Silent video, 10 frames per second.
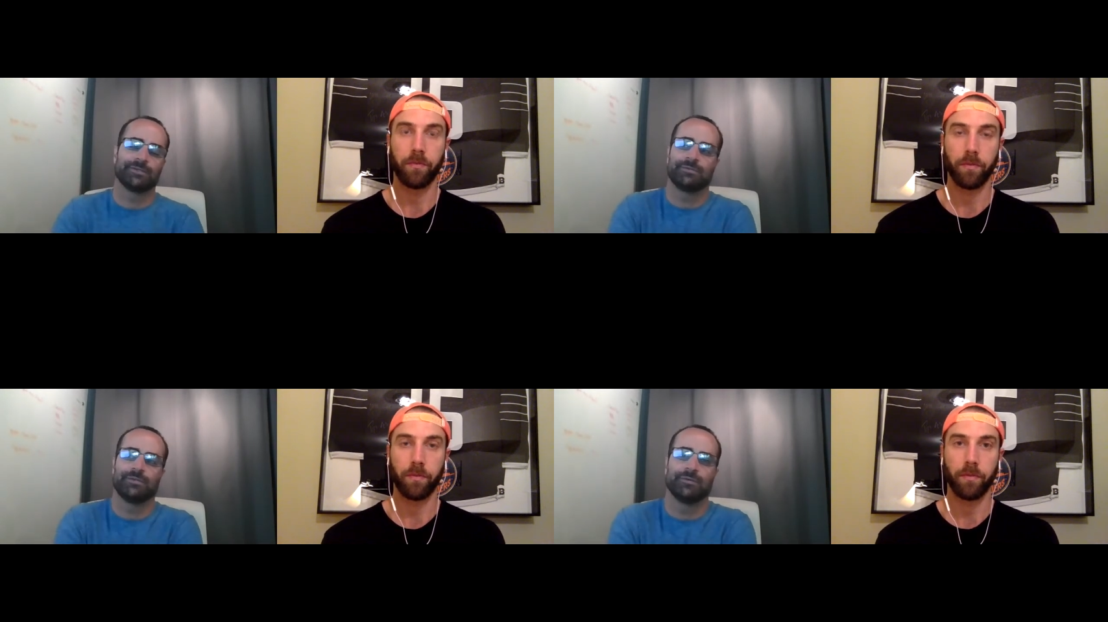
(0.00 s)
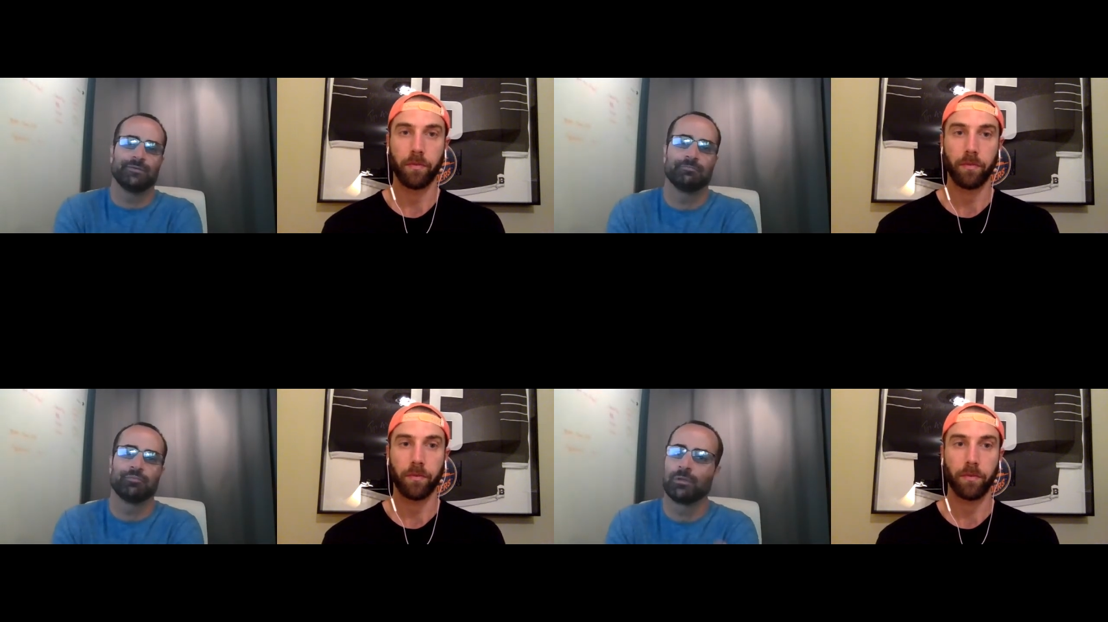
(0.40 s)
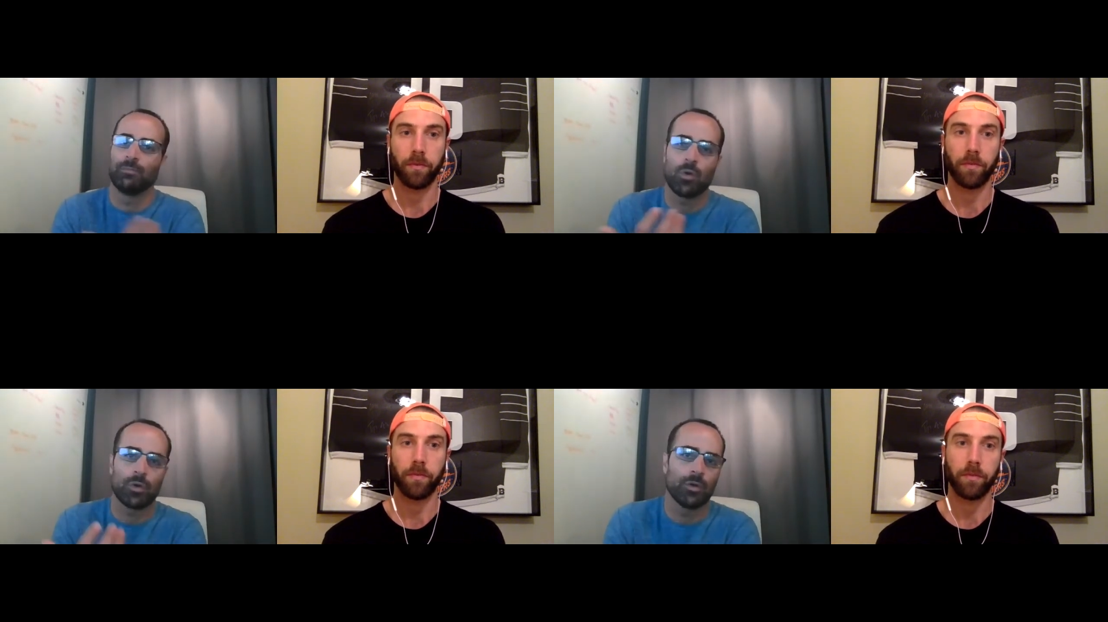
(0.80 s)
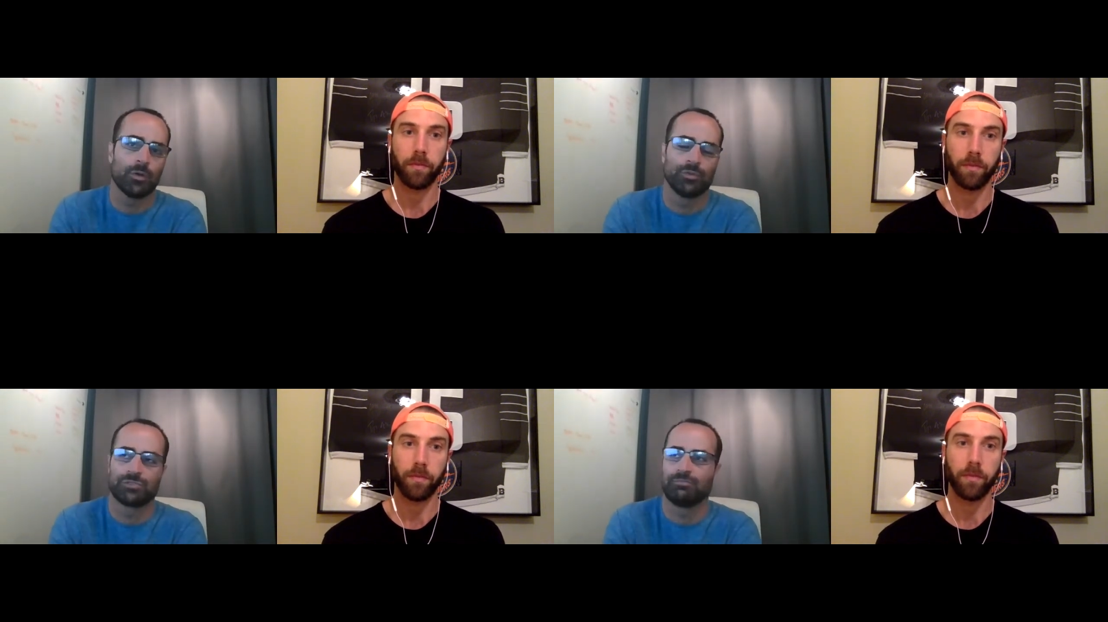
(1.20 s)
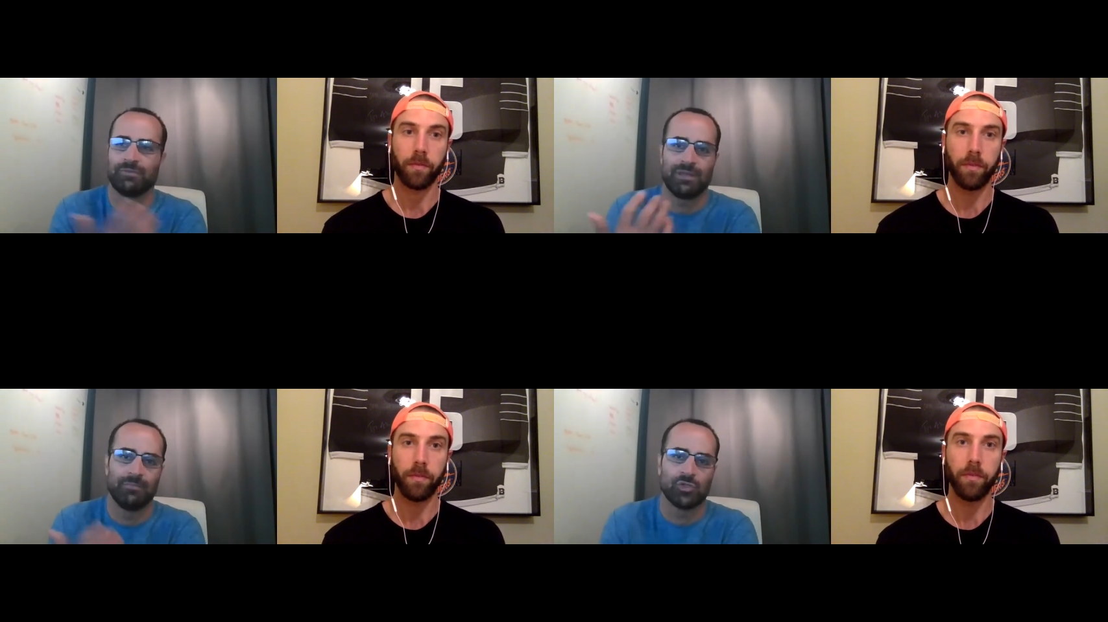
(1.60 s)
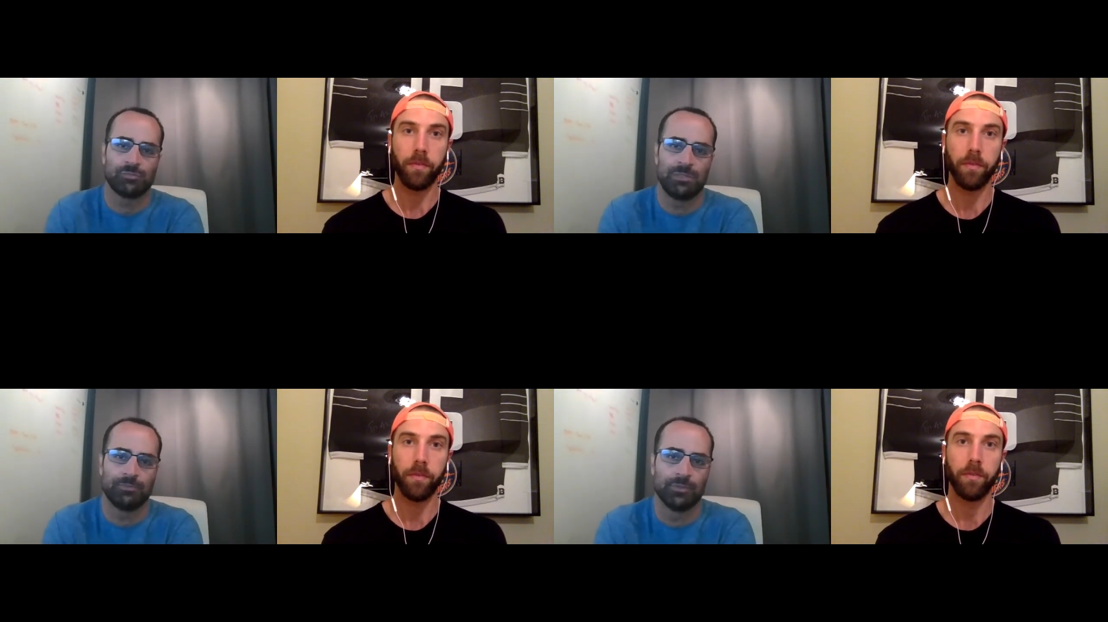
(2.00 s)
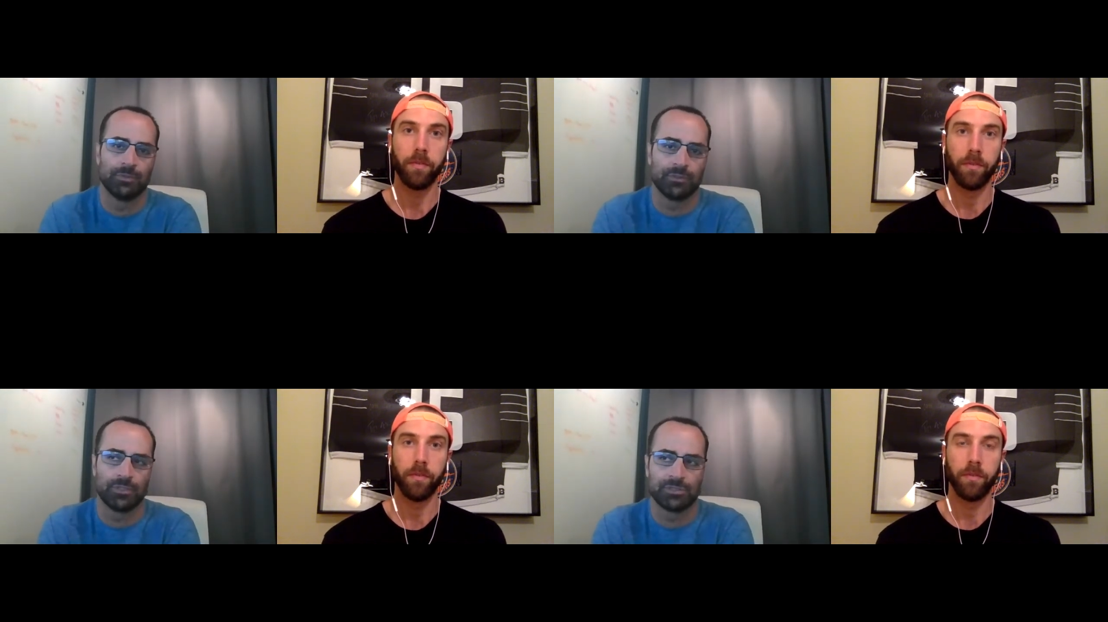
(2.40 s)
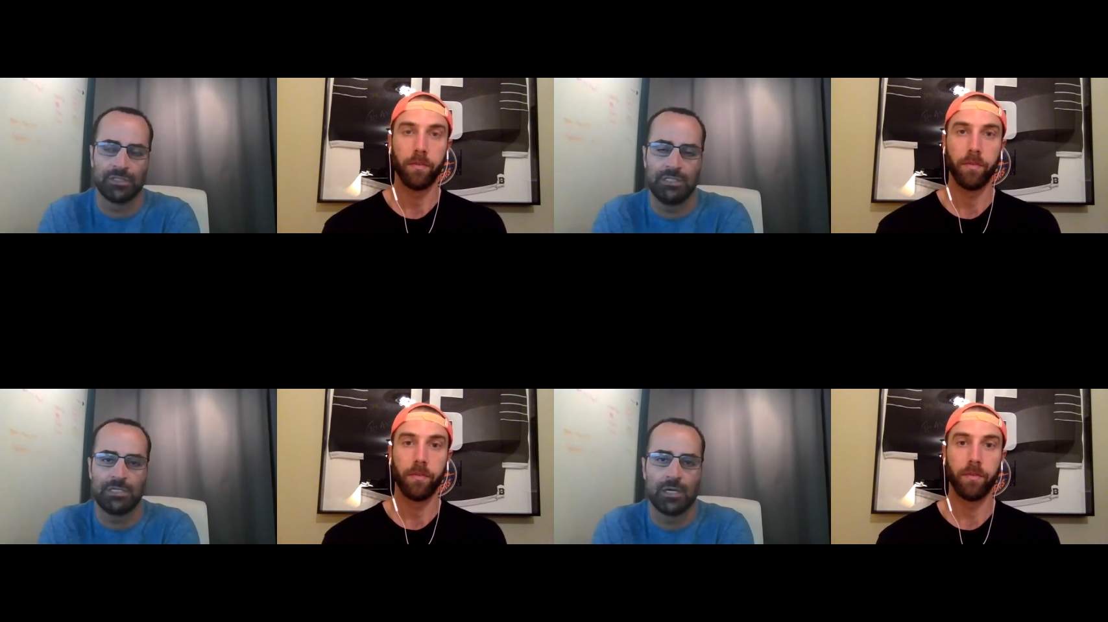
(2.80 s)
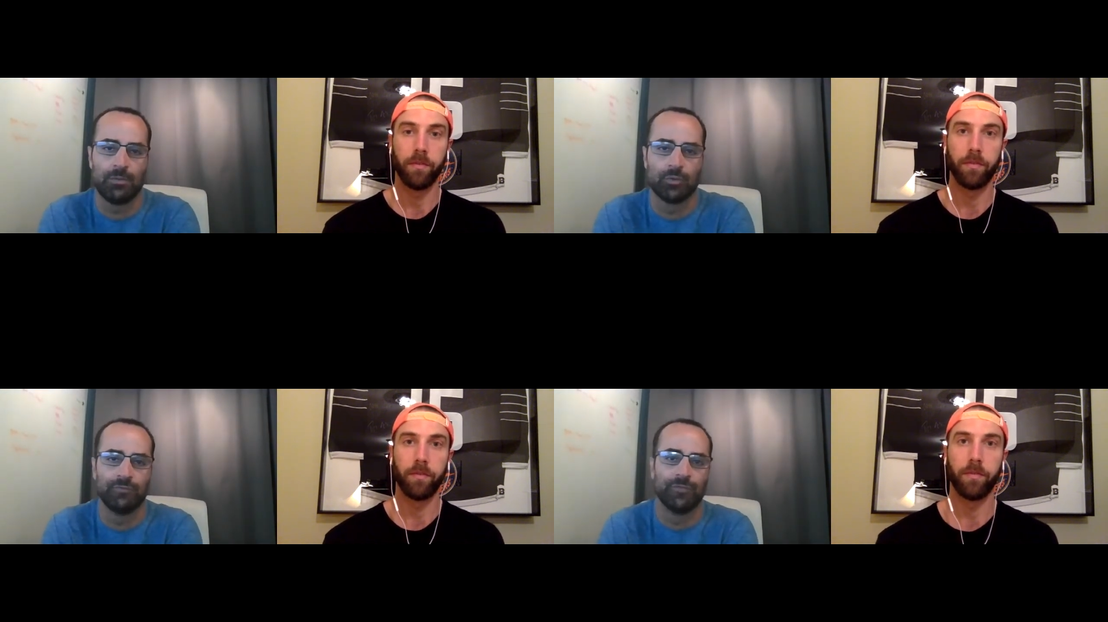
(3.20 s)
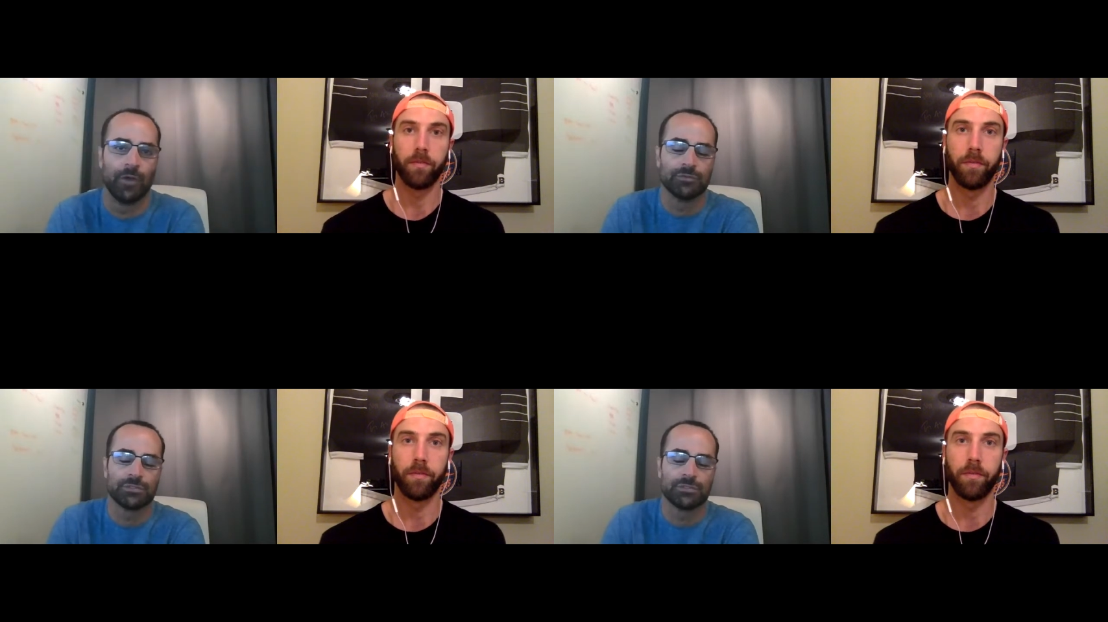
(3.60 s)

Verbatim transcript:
Speaker 1: you know brick and mortar which again most people you know in the ecom world don't